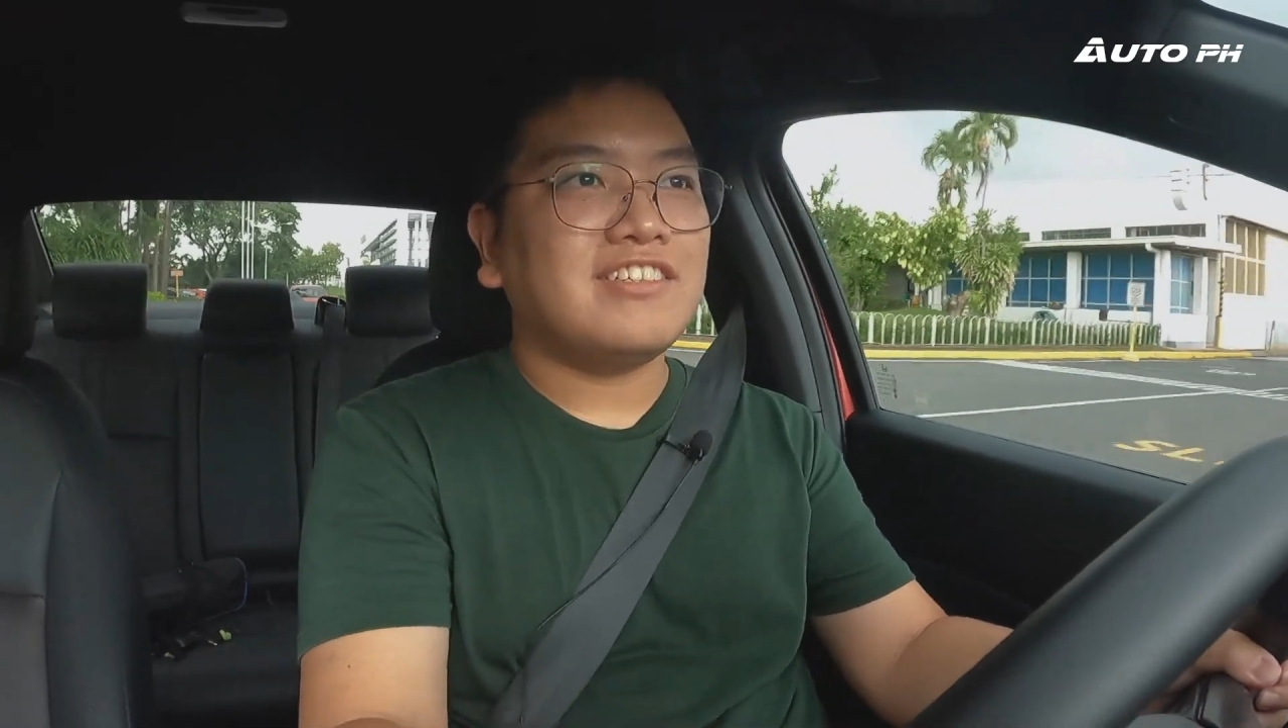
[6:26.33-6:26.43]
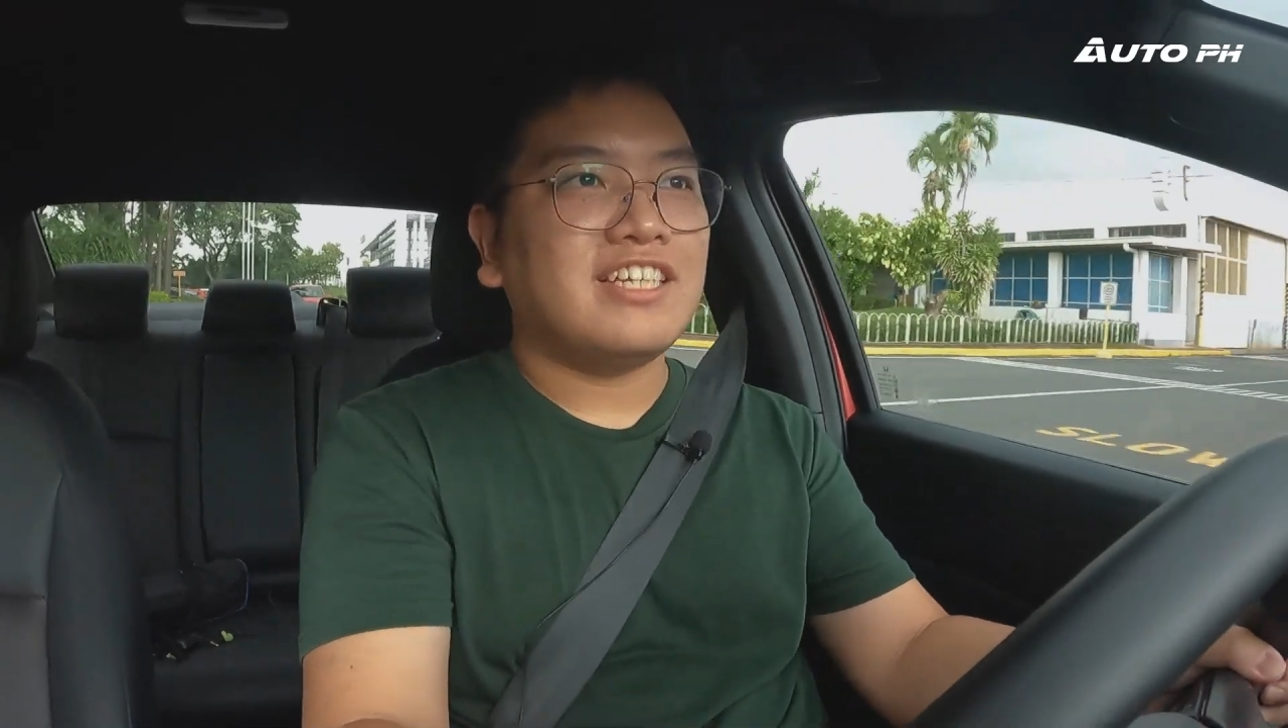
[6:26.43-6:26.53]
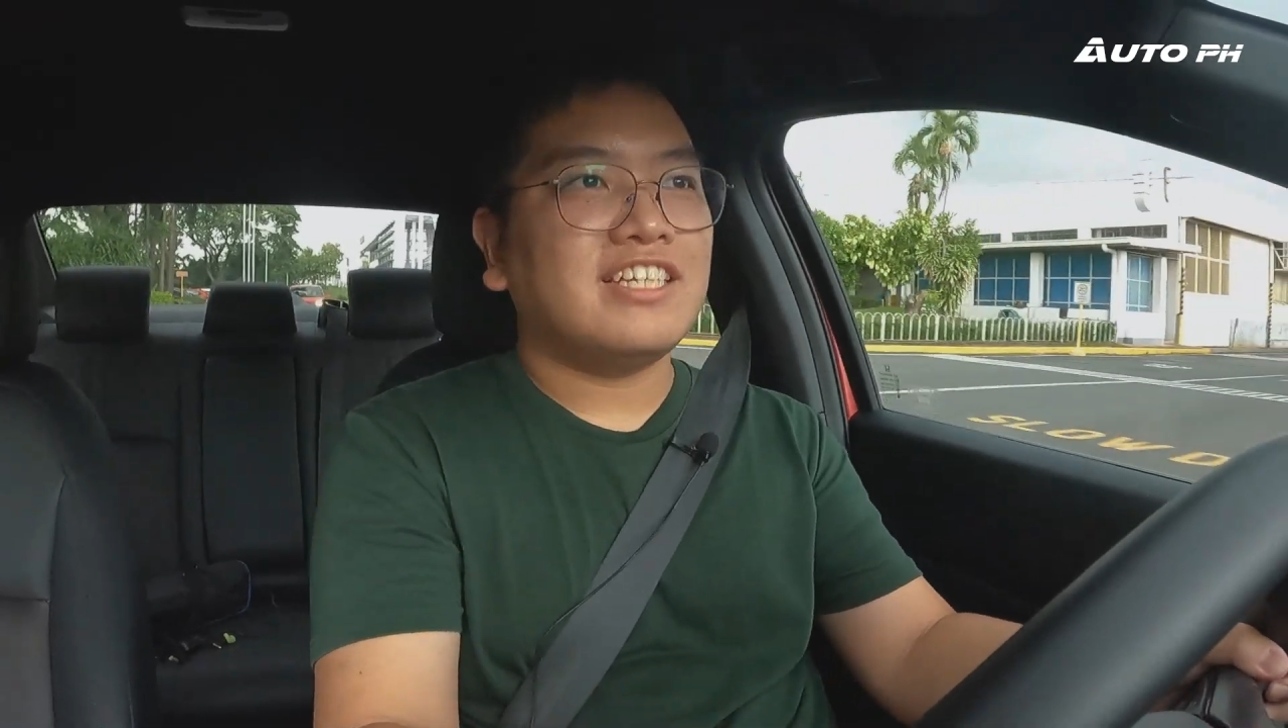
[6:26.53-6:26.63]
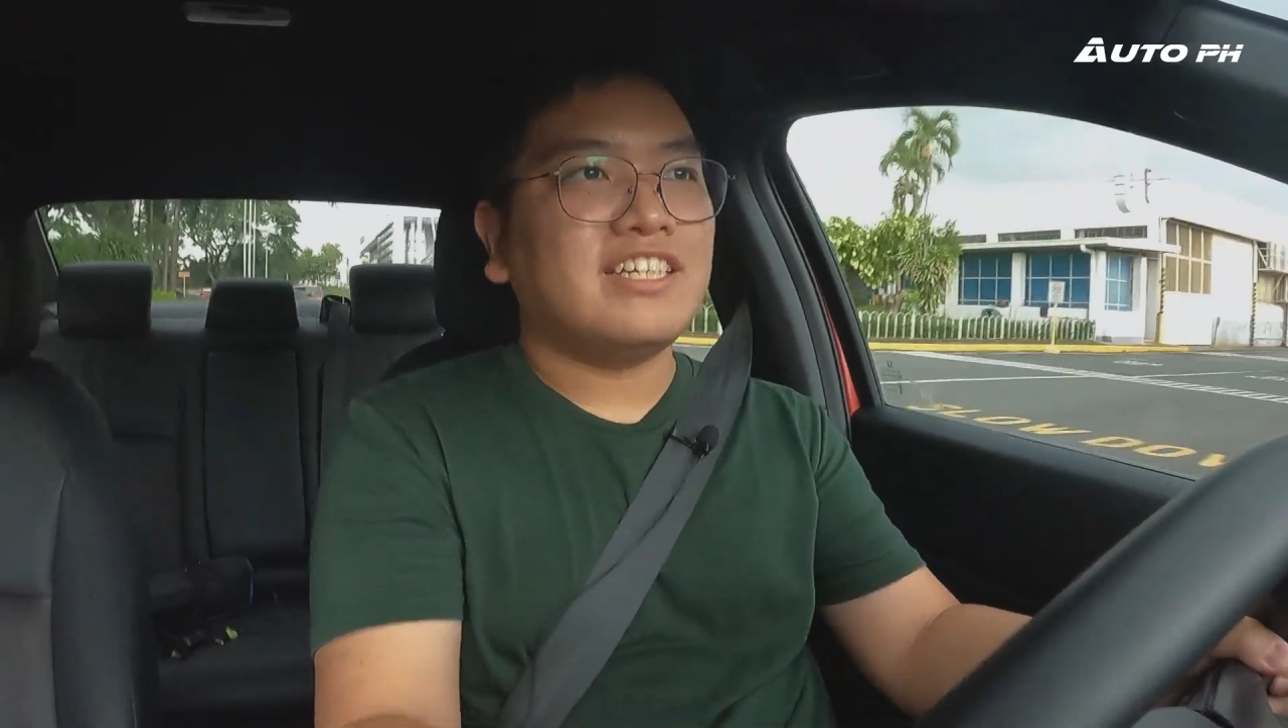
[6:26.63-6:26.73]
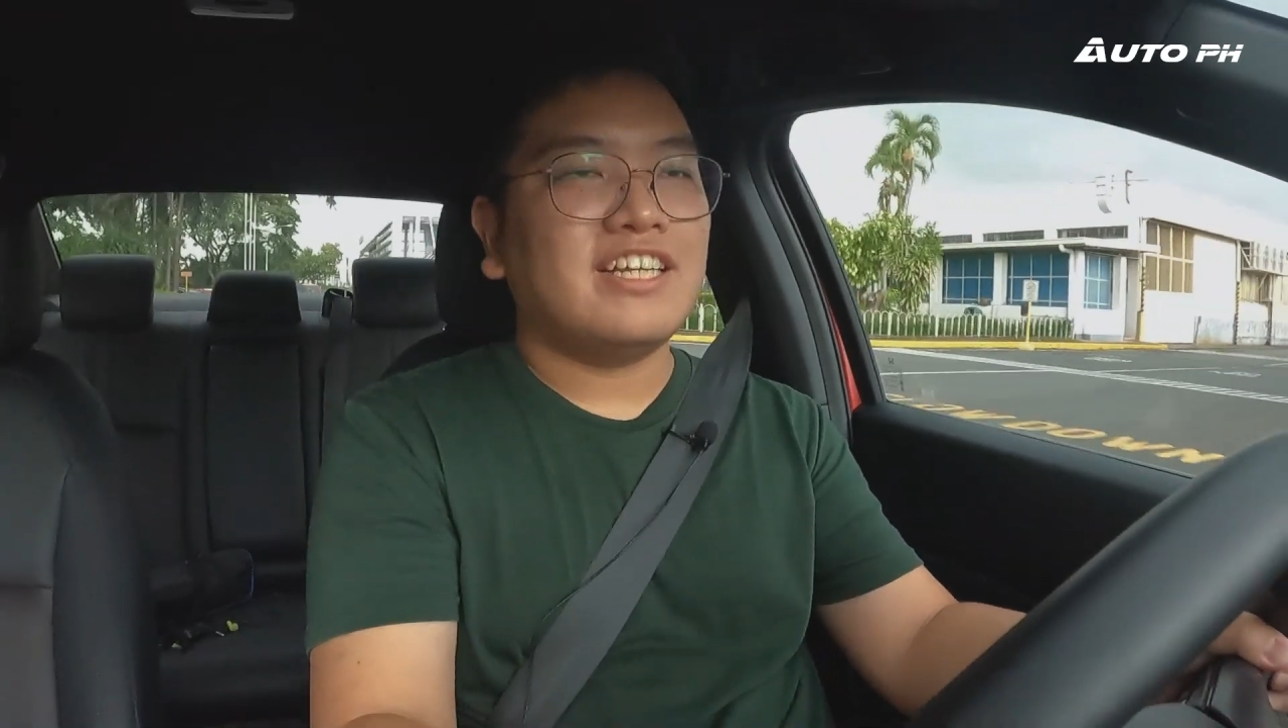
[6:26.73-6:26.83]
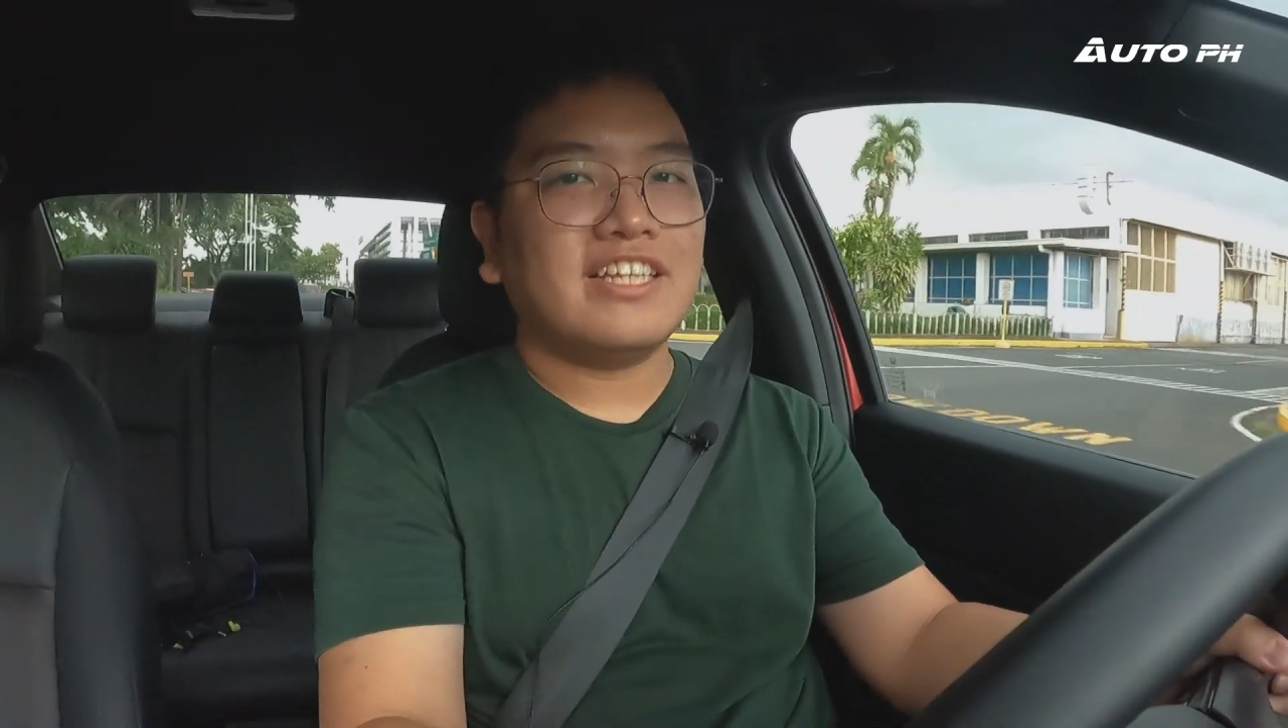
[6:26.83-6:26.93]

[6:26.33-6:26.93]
so you can hear